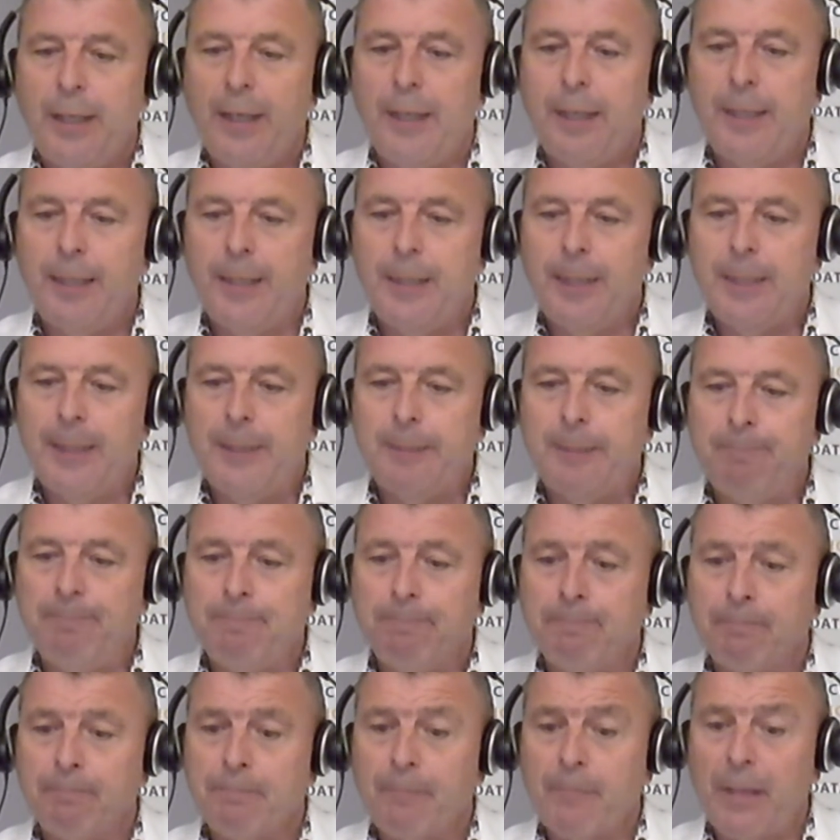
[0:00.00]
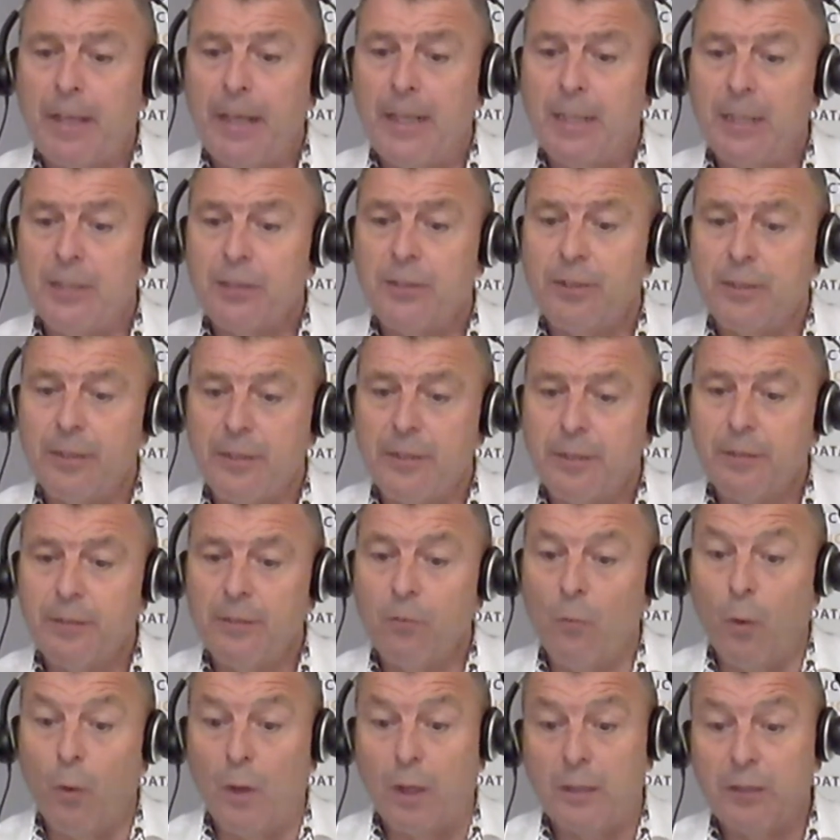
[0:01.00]
It's
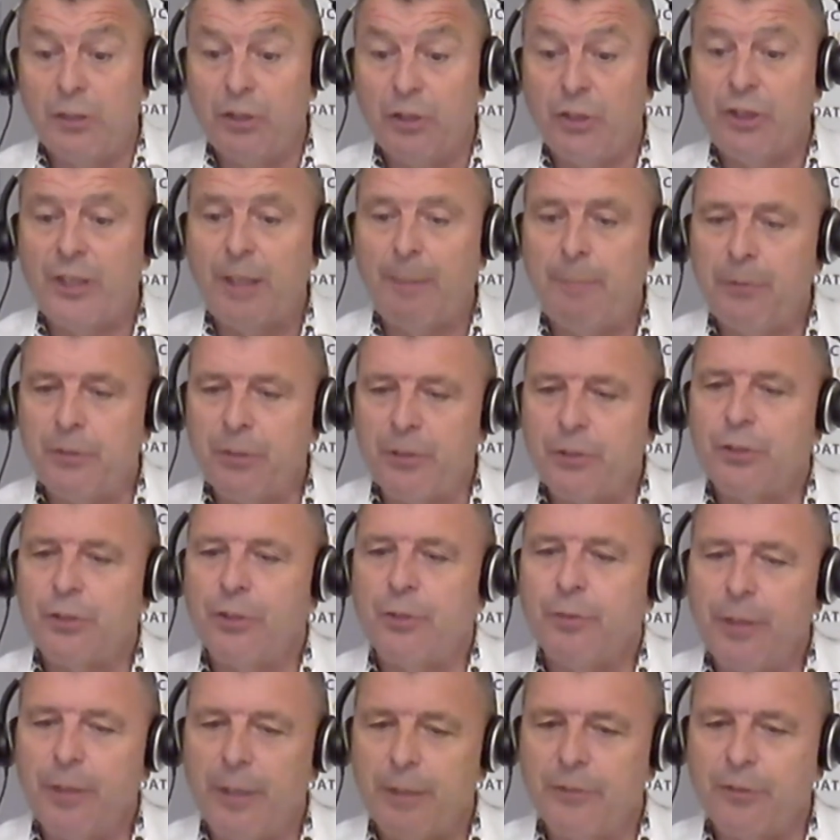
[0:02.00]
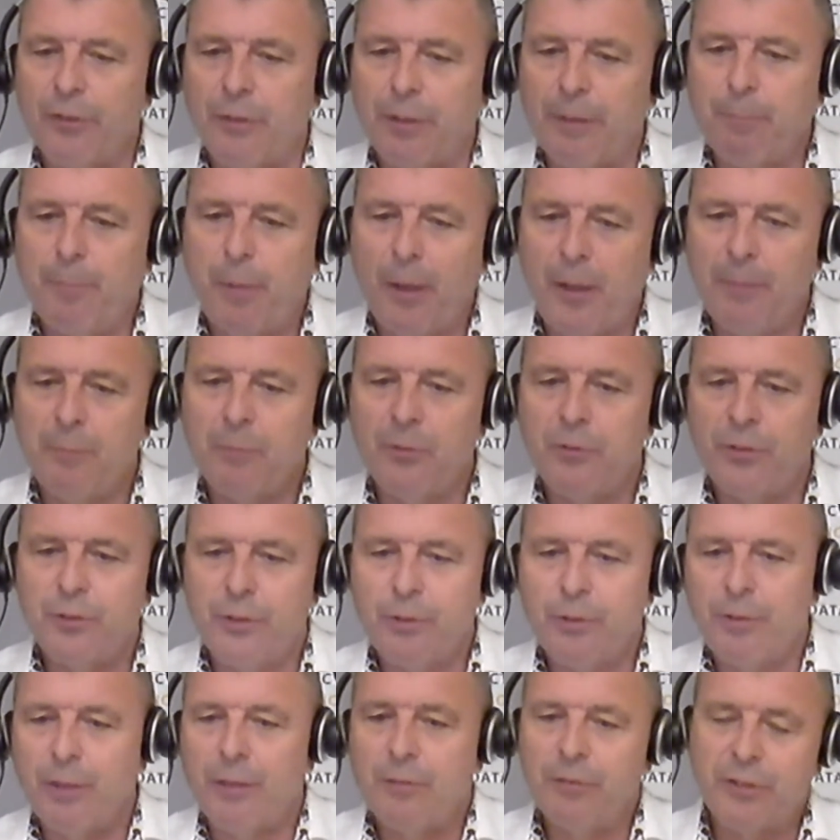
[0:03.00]
Shepperton Studio, sorry, Pinewood
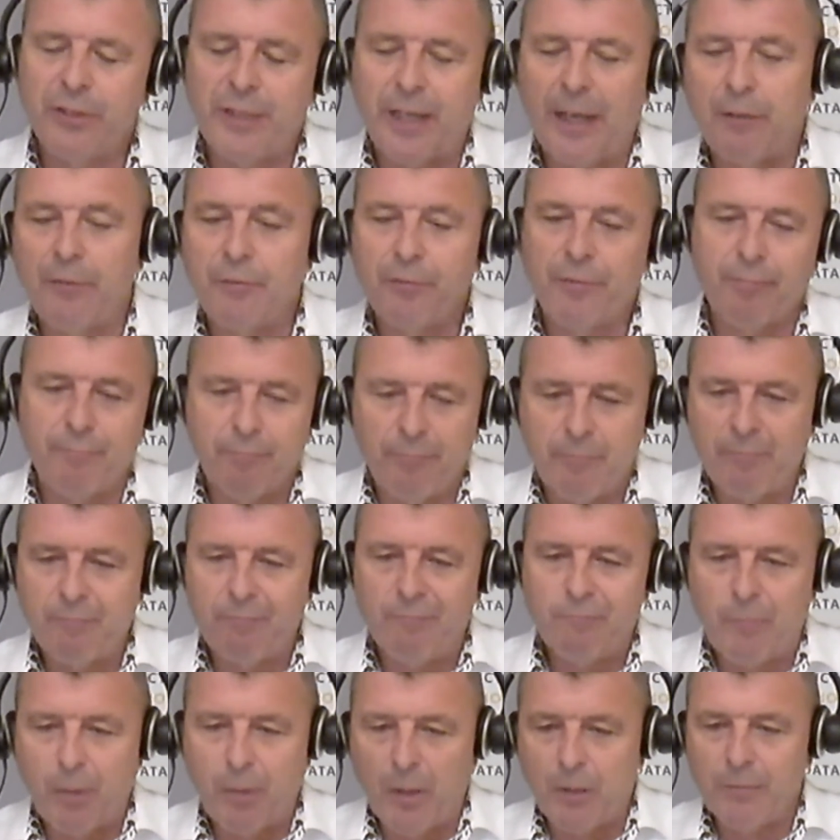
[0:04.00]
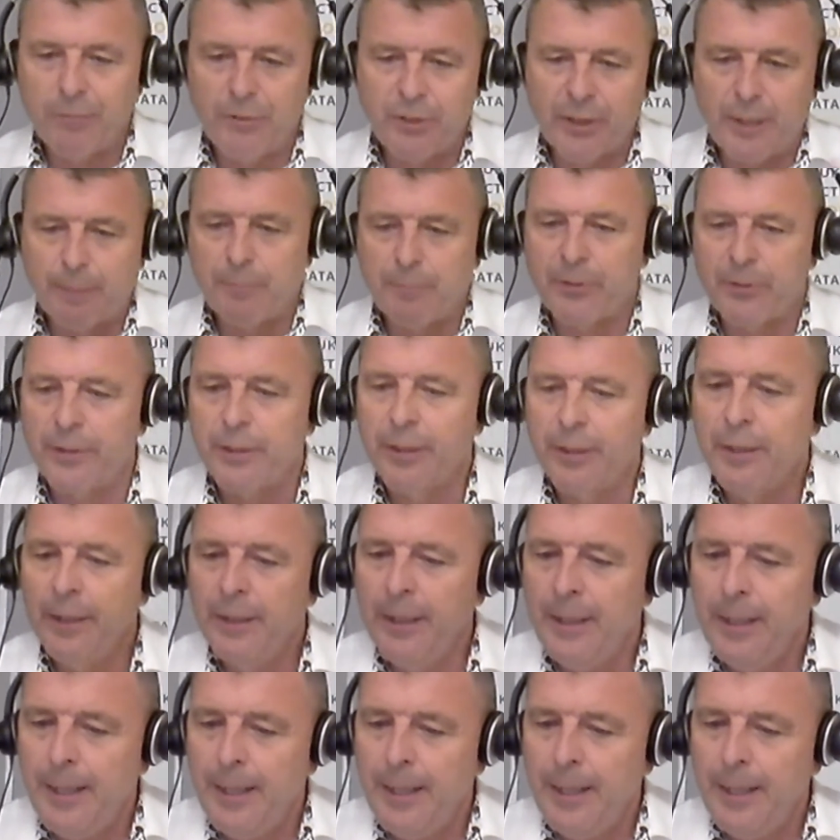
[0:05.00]
Studios South, Shepperton.